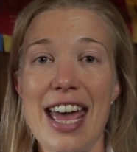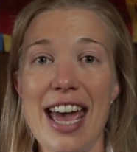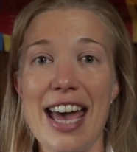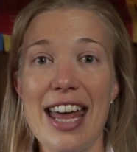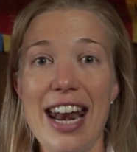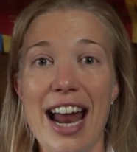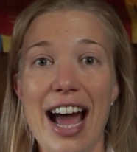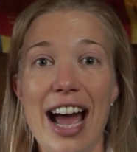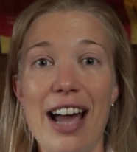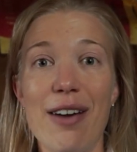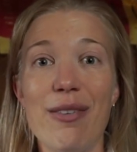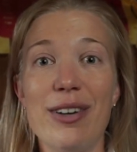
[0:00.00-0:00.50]

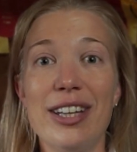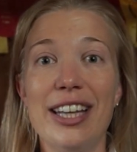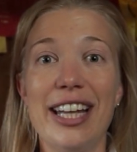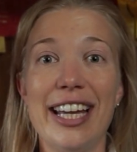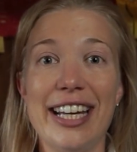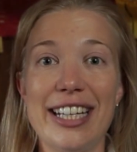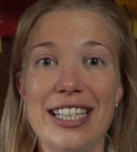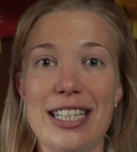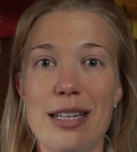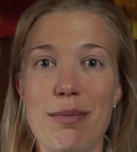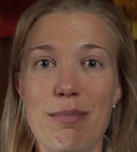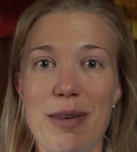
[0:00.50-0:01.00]
And I would
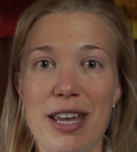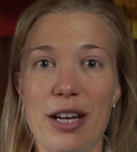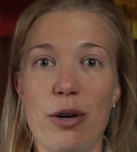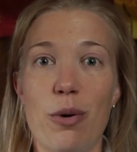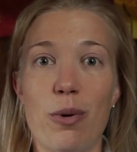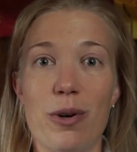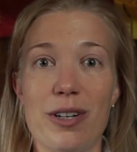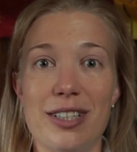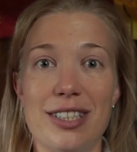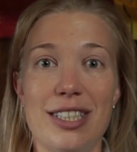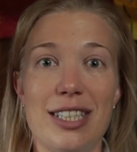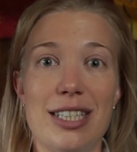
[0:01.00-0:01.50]
like to make
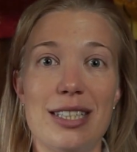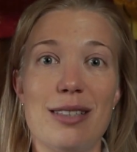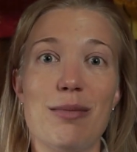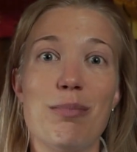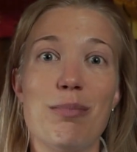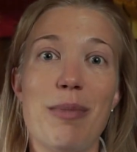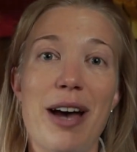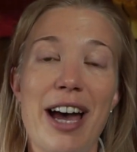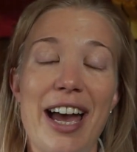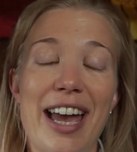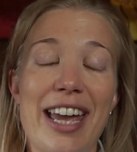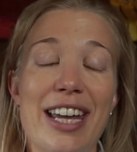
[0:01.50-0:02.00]
horses
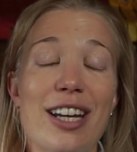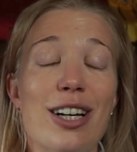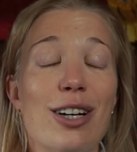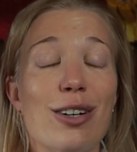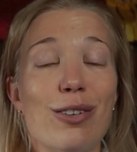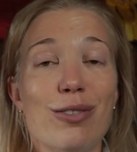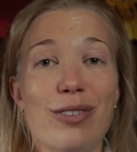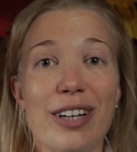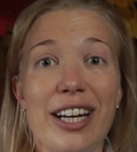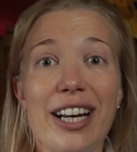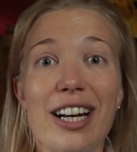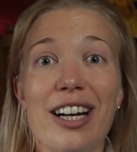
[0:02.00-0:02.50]
my
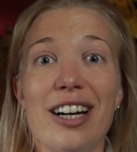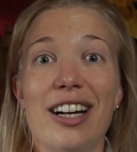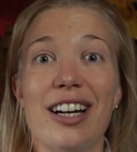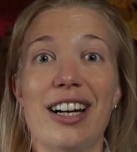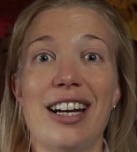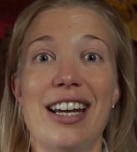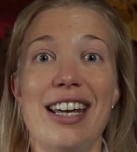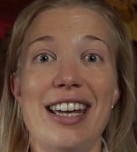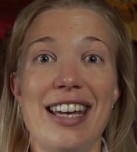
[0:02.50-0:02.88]
career